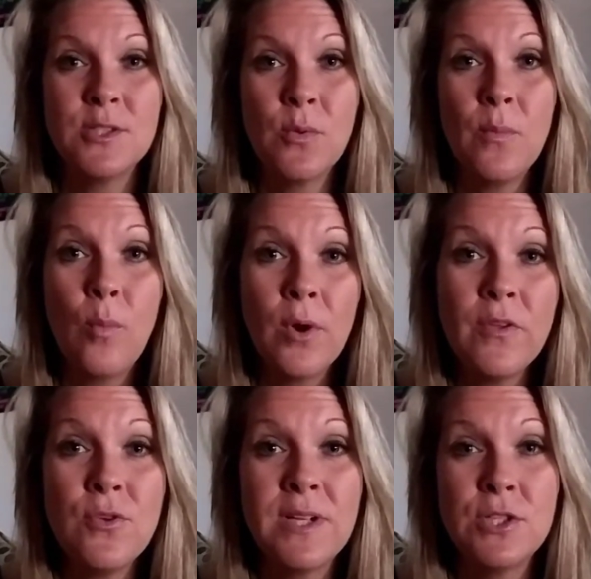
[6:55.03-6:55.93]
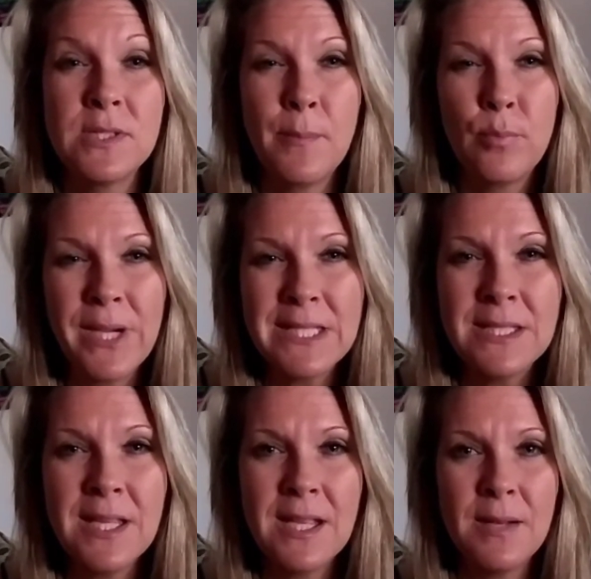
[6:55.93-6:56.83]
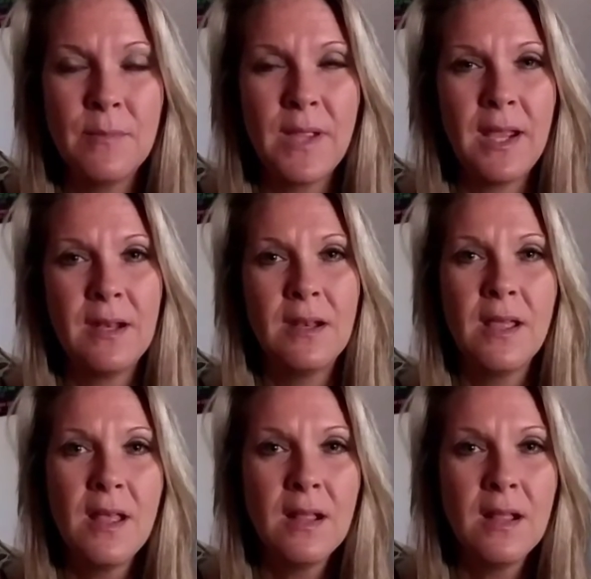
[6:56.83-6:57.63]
So the more that you can just embrace it and